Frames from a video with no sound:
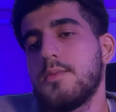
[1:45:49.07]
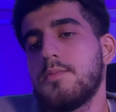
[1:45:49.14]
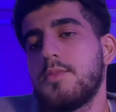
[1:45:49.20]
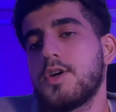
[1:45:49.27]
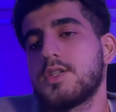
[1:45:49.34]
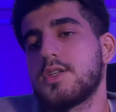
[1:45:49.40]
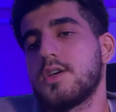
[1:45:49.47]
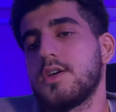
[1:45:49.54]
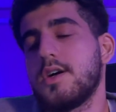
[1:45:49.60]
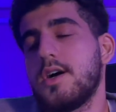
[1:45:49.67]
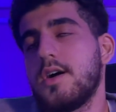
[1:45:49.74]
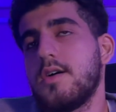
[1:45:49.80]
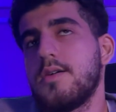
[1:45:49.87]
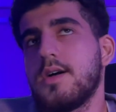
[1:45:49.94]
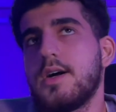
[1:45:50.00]
but
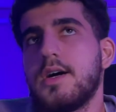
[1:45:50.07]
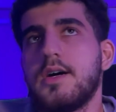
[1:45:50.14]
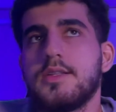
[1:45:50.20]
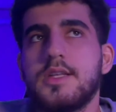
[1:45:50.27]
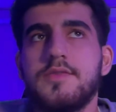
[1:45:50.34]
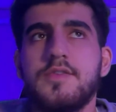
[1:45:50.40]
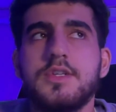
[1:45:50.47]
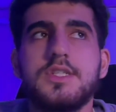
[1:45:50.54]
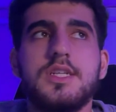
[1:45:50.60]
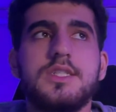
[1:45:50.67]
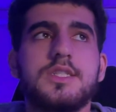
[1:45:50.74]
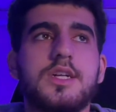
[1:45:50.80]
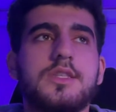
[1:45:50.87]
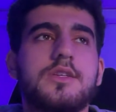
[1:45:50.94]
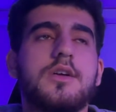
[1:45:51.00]
definitely
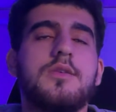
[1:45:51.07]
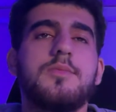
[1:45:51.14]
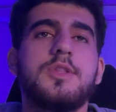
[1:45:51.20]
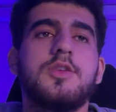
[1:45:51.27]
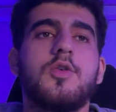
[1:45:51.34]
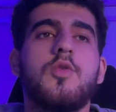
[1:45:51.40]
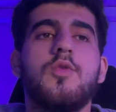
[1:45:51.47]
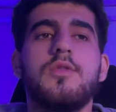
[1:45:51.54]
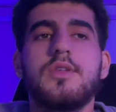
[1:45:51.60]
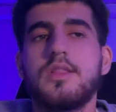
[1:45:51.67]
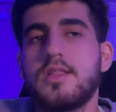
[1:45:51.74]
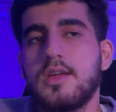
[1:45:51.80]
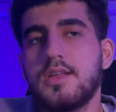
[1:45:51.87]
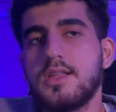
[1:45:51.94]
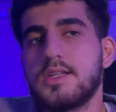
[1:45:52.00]
it's not gonna be the only
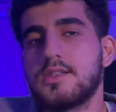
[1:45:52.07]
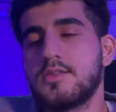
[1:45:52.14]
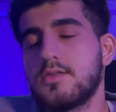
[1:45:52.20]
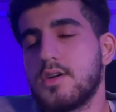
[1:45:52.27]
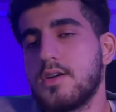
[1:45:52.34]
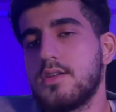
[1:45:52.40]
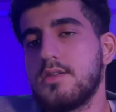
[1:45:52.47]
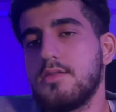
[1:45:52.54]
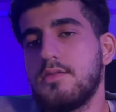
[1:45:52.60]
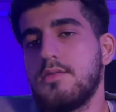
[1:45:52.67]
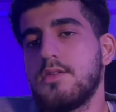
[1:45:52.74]
thing that you're gonna do.